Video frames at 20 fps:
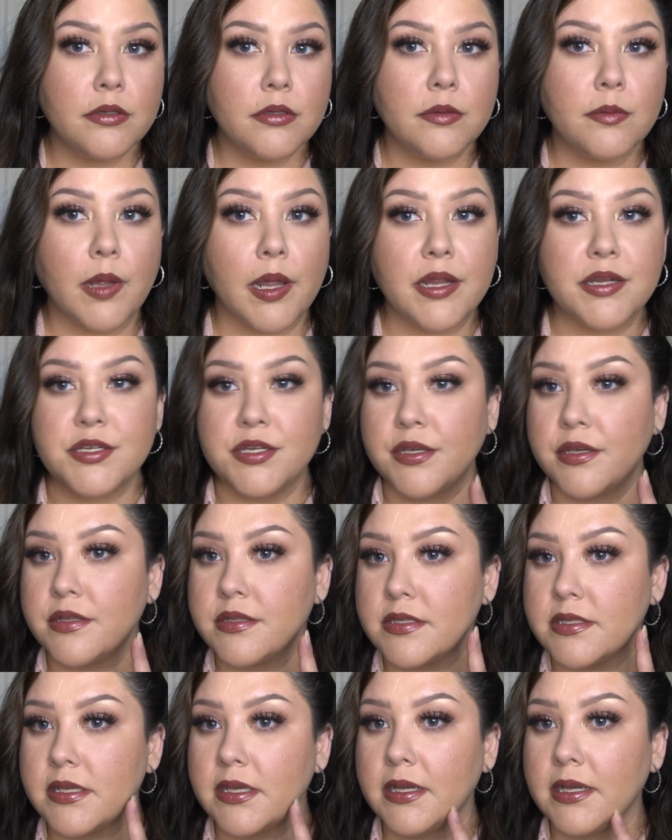But as you can
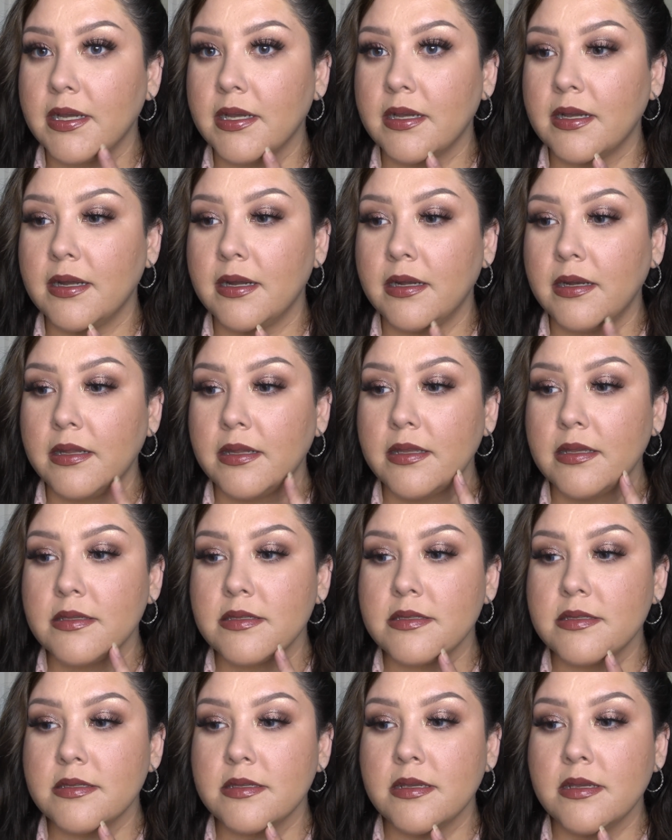see, I got kind of
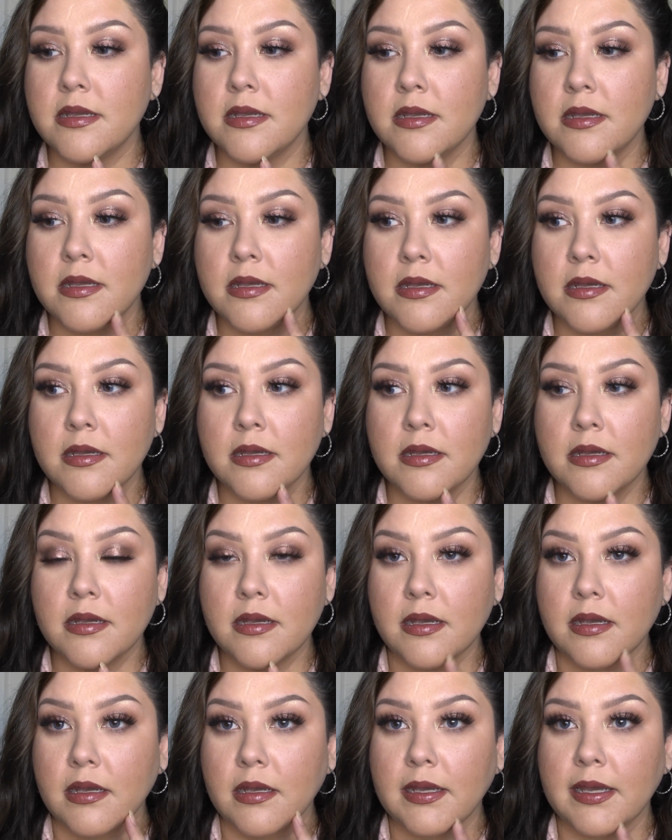this
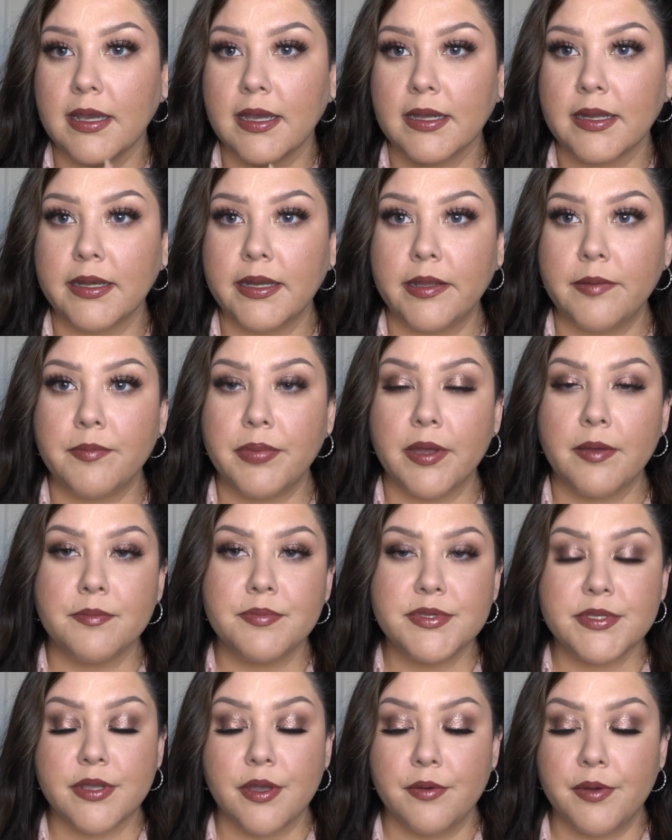acne
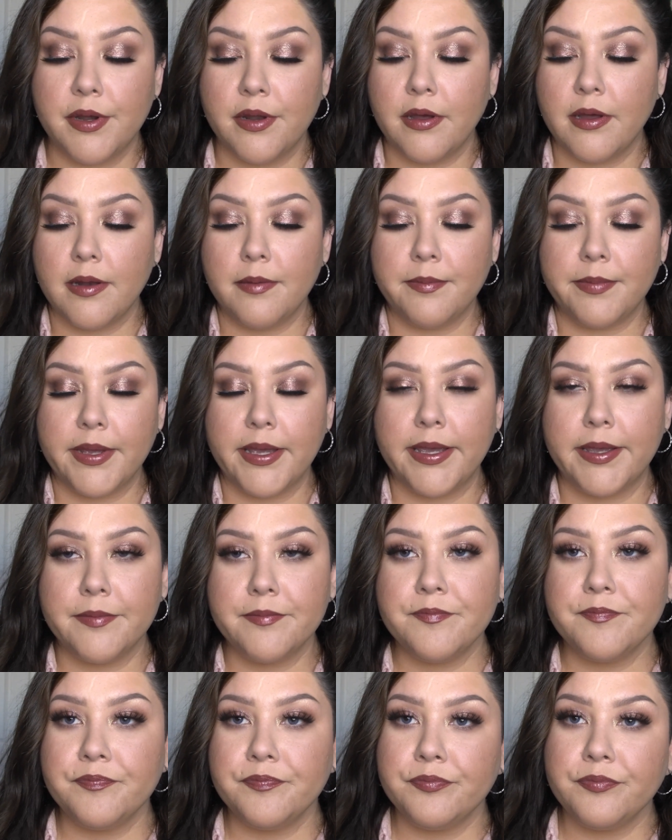bumps going on, but
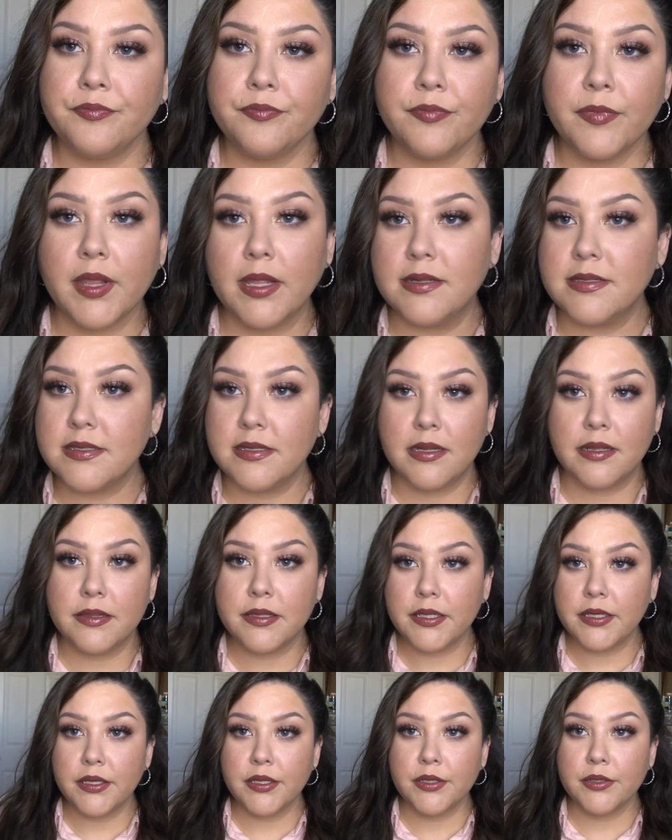that's
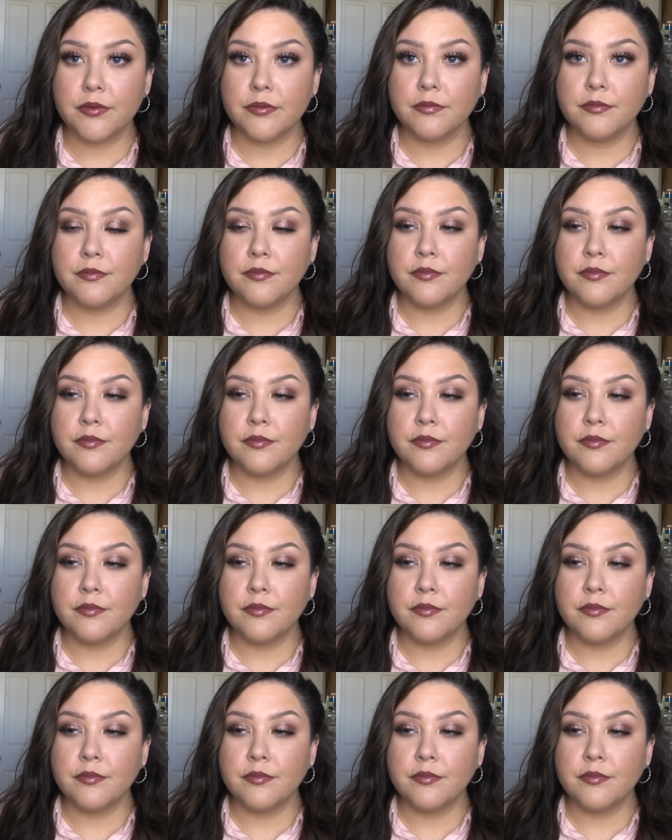nothing new.